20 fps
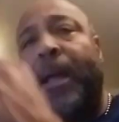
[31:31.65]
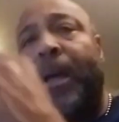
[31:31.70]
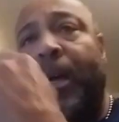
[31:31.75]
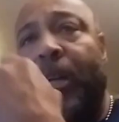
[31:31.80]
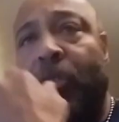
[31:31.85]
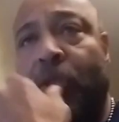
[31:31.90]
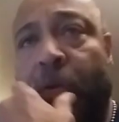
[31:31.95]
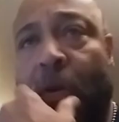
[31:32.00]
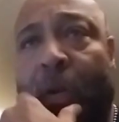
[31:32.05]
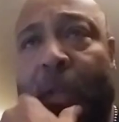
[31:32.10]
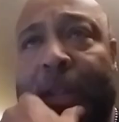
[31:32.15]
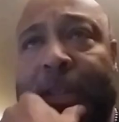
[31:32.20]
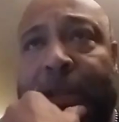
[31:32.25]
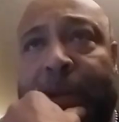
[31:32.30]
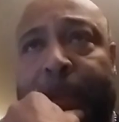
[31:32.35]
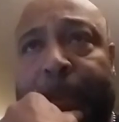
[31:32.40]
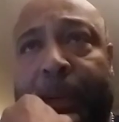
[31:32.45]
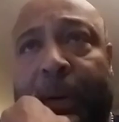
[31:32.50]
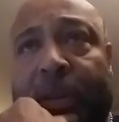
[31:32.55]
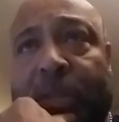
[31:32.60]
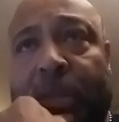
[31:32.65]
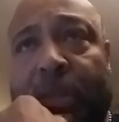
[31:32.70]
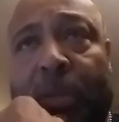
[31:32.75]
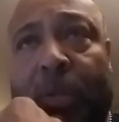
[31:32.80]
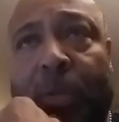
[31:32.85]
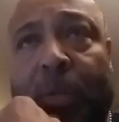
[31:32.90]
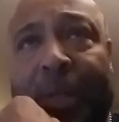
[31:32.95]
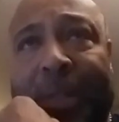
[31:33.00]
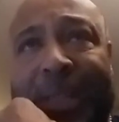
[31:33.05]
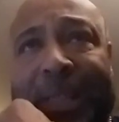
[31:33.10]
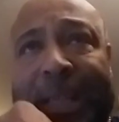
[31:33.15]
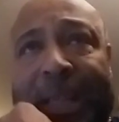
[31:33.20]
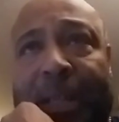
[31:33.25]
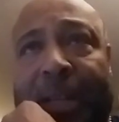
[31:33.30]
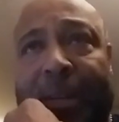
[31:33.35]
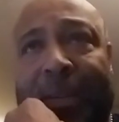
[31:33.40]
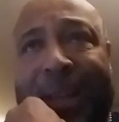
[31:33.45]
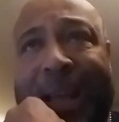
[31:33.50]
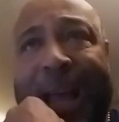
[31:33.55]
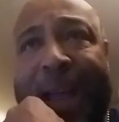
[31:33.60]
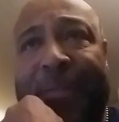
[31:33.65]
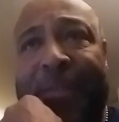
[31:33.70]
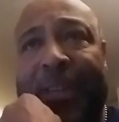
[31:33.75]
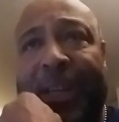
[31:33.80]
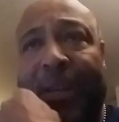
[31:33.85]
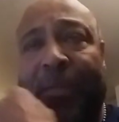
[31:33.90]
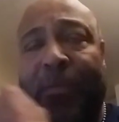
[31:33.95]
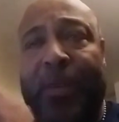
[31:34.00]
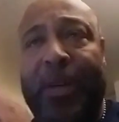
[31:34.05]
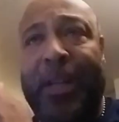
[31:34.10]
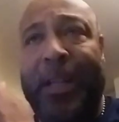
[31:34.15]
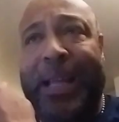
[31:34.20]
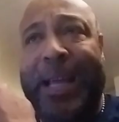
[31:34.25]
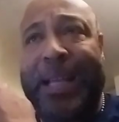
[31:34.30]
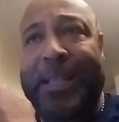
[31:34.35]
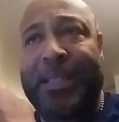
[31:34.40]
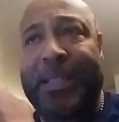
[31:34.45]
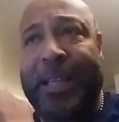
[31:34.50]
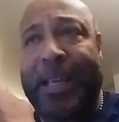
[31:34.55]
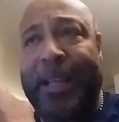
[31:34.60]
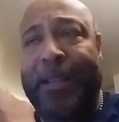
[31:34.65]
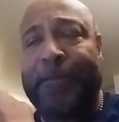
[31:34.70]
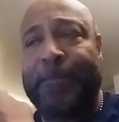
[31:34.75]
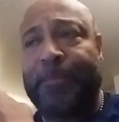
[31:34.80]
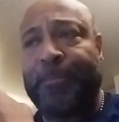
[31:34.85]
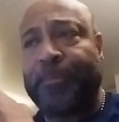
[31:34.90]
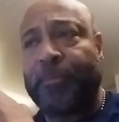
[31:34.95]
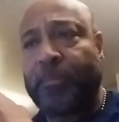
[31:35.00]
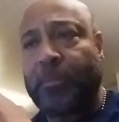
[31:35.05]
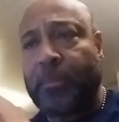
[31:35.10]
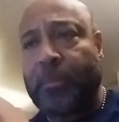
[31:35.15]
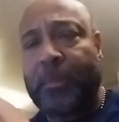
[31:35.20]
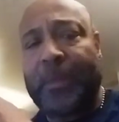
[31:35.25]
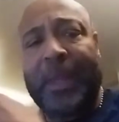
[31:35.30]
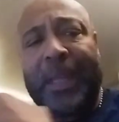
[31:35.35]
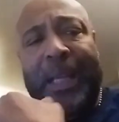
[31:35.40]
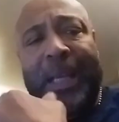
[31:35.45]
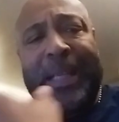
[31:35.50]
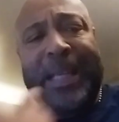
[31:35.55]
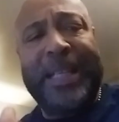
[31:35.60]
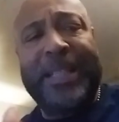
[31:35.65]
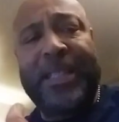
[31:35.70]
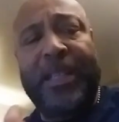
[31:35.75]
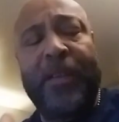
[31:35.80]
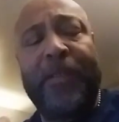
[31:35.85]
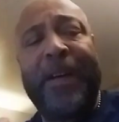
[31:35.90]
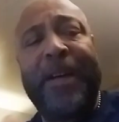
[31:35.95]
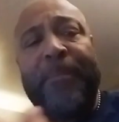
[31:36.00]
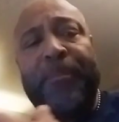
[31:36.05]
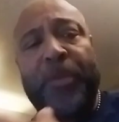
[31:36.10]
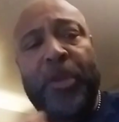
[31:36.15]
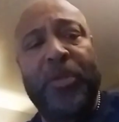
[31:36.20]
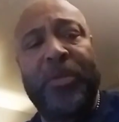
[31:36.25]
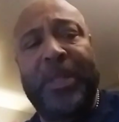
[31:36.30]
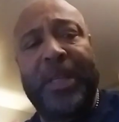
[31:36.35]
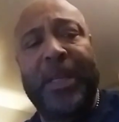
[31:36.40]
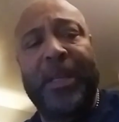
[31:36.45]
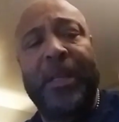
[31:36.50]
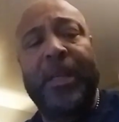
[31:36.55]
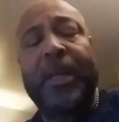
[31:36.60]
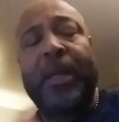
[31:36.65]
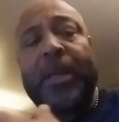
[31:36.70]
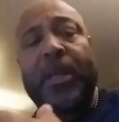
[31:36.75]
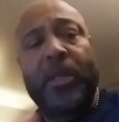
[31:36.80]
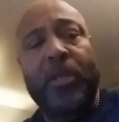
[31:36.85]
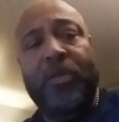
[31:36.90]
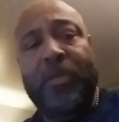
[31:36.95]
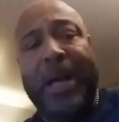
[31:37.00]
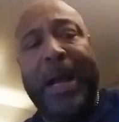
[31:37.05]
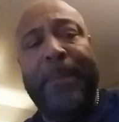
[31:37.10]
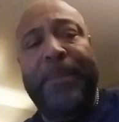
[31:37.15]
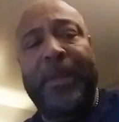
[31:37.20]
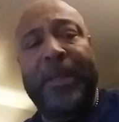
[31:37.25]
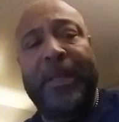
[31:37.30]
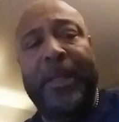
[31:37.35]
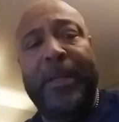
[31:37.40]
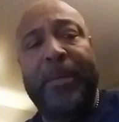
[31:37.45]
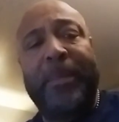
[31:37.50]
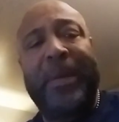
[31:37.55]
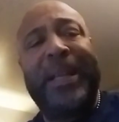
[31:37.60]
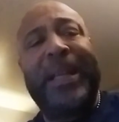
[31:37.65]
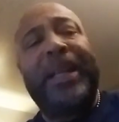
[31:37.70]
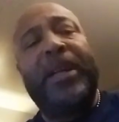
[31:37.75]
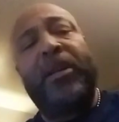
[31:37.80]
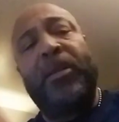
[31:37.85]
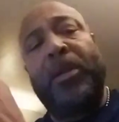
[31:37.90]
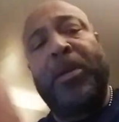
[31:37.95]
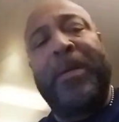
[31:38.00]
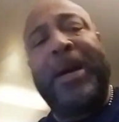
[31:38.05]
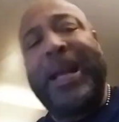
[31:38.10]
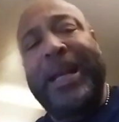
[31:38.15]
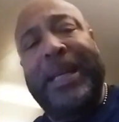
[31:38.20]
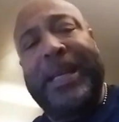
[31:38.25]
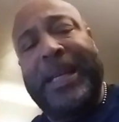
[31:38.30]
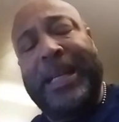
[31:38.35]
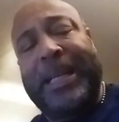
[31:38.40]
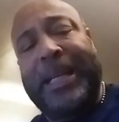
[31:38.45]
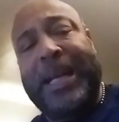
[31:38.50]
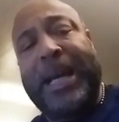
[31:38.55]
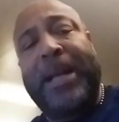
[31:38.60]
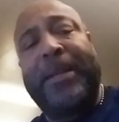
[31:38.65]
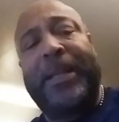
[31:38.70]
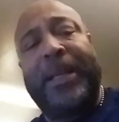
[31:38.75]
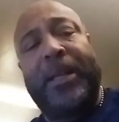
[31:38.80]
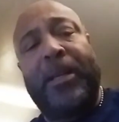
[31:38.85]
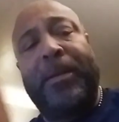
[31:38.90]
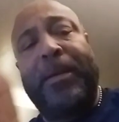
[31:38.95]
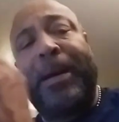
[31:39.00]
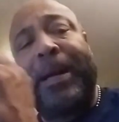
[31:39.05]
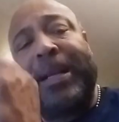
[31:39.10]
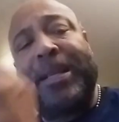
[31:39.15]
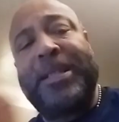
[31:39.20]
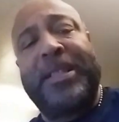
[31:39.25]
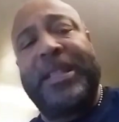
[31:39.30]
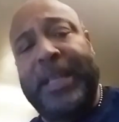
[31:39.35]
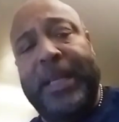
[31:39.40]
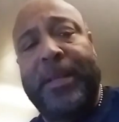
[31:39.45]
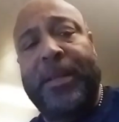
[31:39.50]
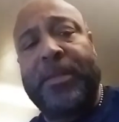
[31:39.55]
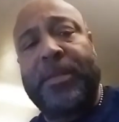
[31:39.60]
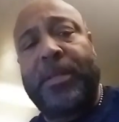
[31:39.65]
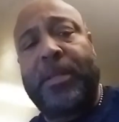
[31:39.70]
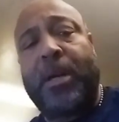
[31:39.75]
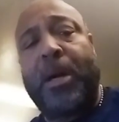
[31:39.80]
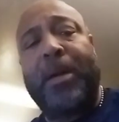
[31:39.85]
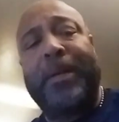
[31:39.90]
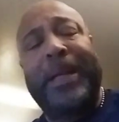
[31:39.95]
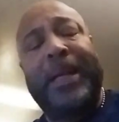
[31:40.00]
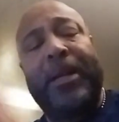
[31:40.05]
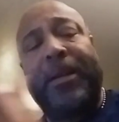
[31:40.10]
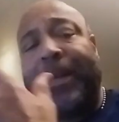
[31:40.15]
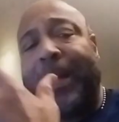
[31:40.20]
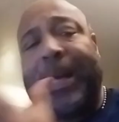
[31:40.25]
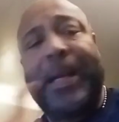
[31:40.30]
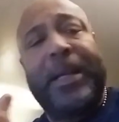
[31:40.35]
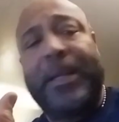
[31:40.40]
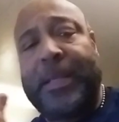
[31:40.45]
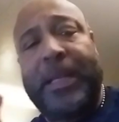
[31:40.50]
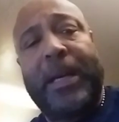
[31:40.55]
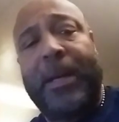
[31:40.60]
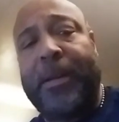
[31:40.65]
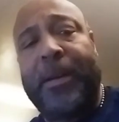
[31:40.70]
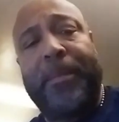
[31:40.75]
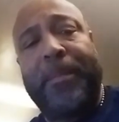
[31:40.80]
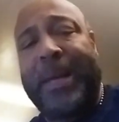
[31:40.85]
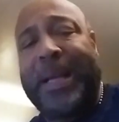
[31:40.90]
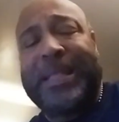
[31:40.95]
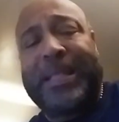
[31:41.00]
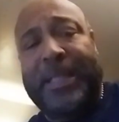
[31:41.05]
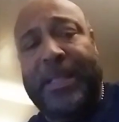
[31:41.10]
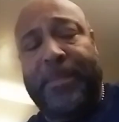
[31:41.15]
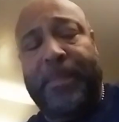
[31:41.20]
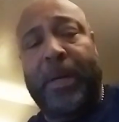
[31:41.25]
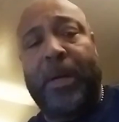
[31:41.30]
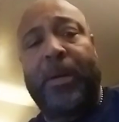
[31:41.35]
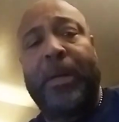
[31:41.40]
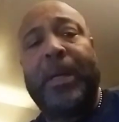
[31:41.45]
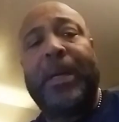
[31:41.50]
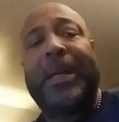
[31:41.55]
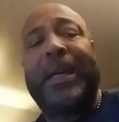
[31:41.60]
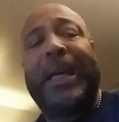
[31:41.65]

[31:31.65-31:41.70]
A troll is a person who looks at their life and they realize that they still have music, trapped in them and they don't know how to get it out. They don't know how to sing their song. They don't know how to tell their message, bro.